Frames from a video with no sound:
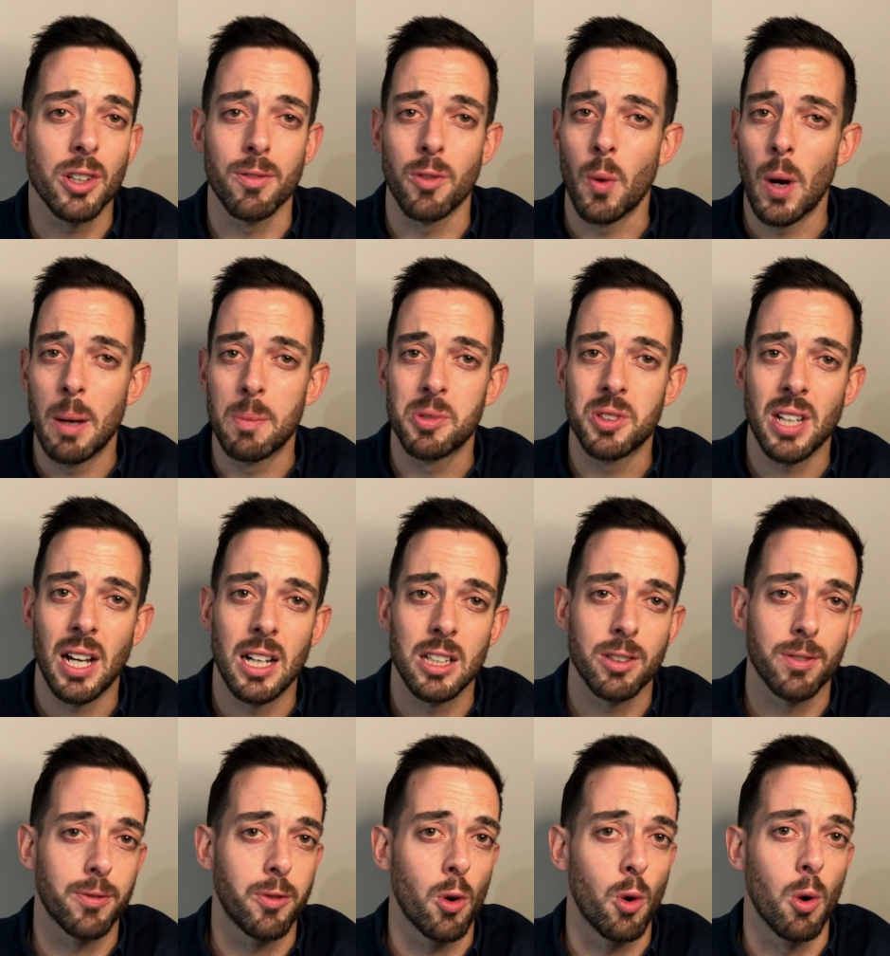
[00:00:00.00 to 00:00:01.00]
of
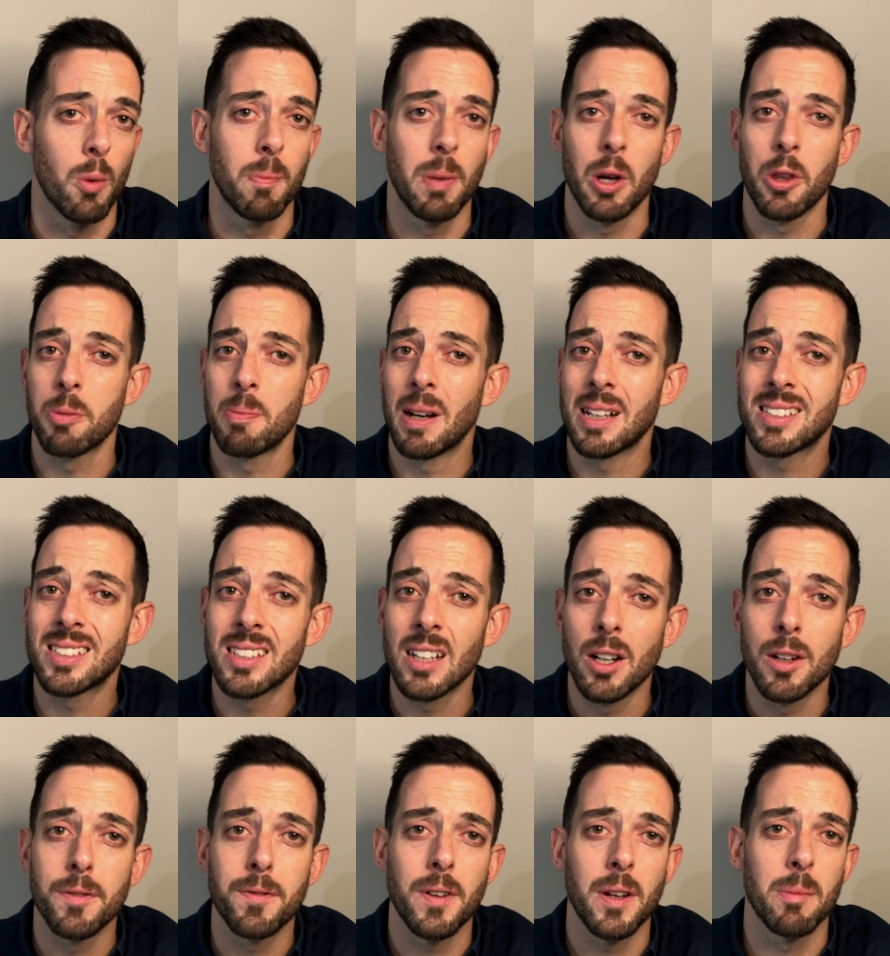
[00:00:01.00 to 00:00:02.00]
websites for both
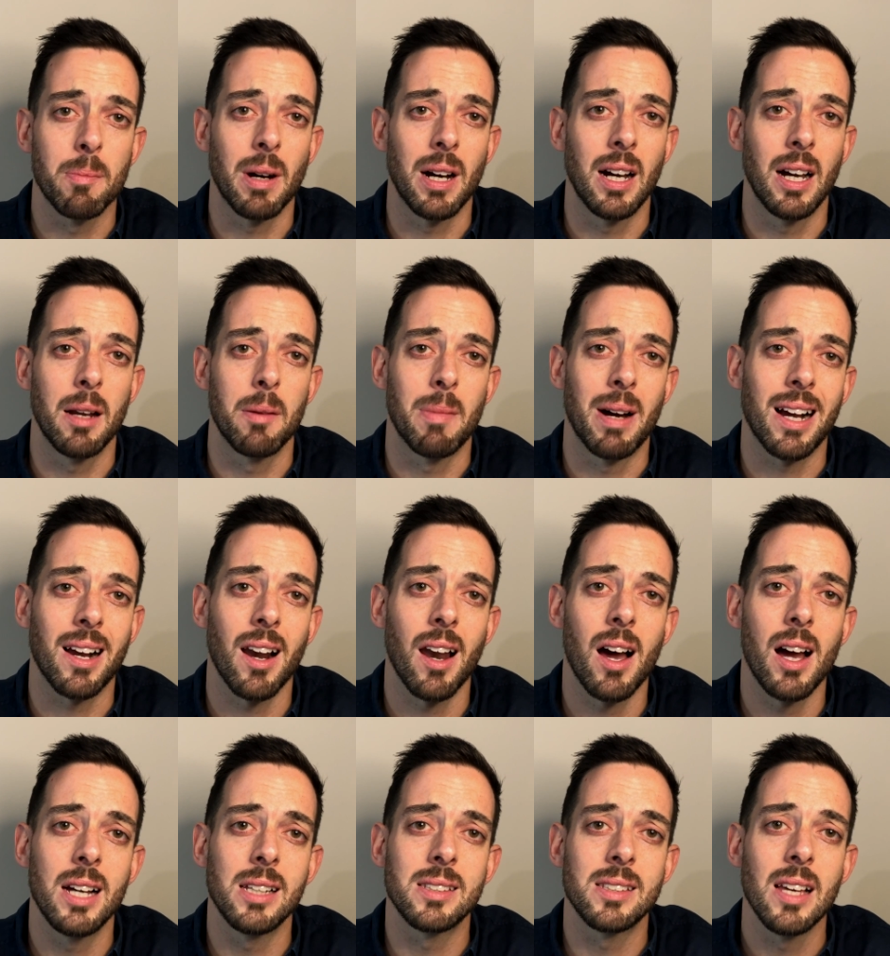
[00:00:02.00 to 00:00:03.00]
myself and my
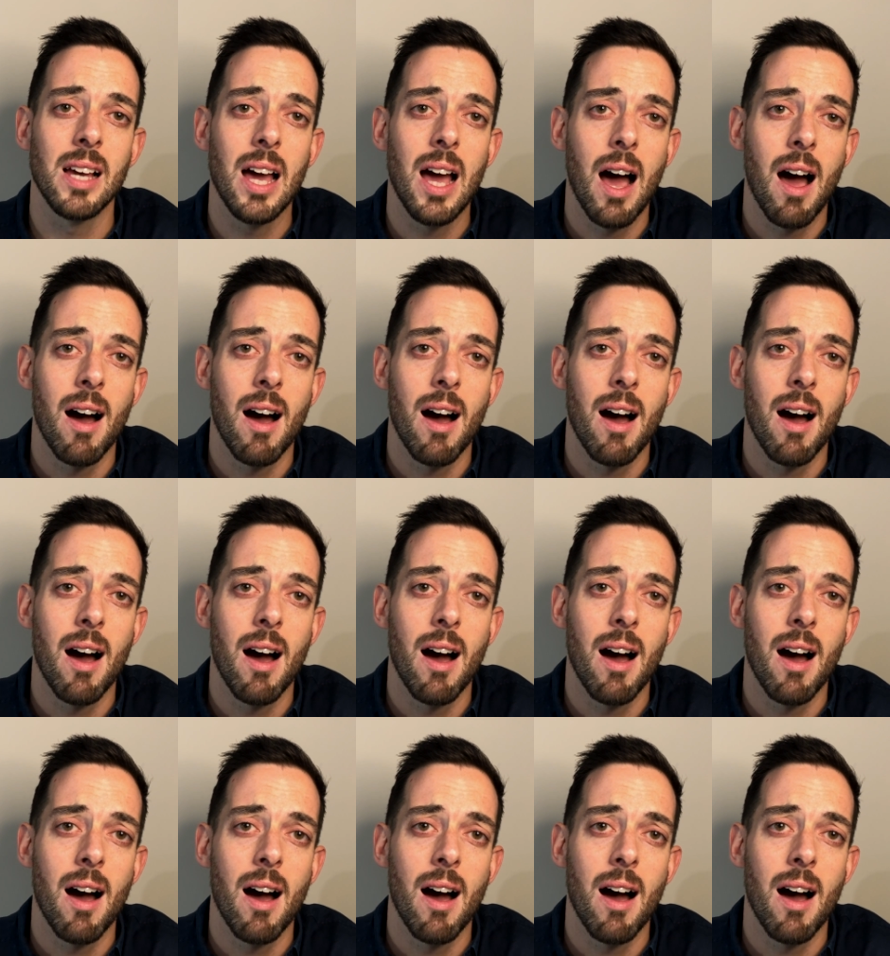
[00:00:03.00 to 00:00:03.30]
clients,